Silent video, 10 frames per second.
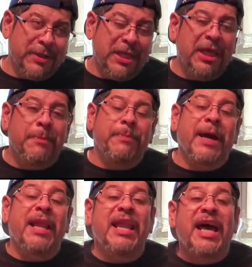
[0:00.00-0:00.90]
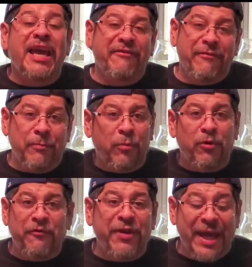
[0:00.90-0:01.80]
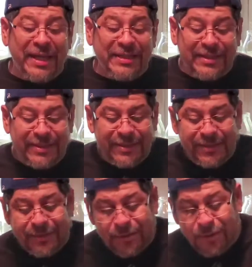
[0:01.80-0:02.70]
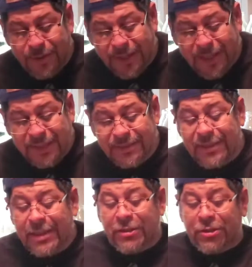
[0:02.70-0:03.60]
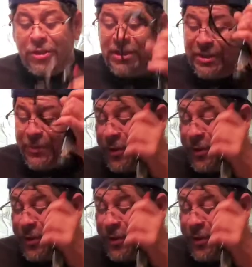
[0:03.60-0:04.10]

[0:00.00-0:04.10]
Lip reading: keep alive more fries. All right, guys. So this is